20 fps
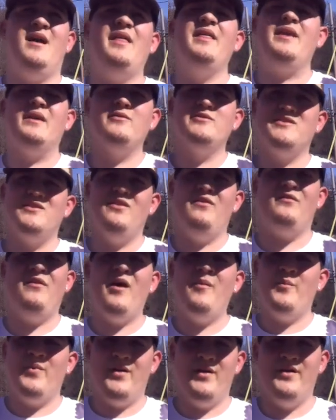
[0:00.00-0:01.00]
I think it was
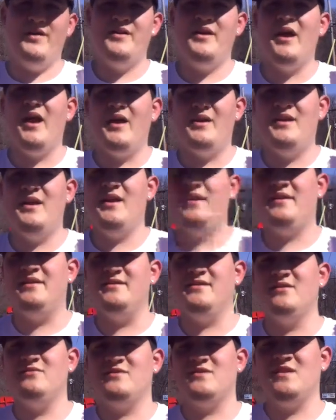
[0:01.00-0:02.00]
November. Yeah, I did,
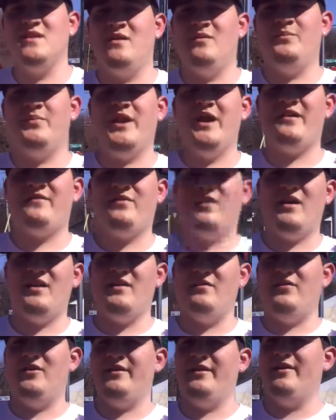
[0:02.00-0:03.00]
because it was a Black
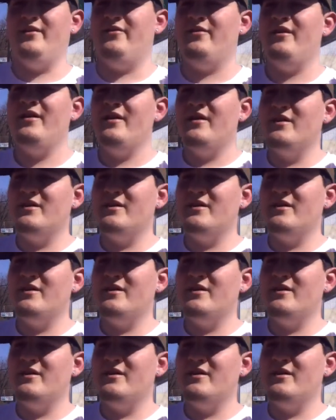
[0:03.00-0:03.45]
Friday video.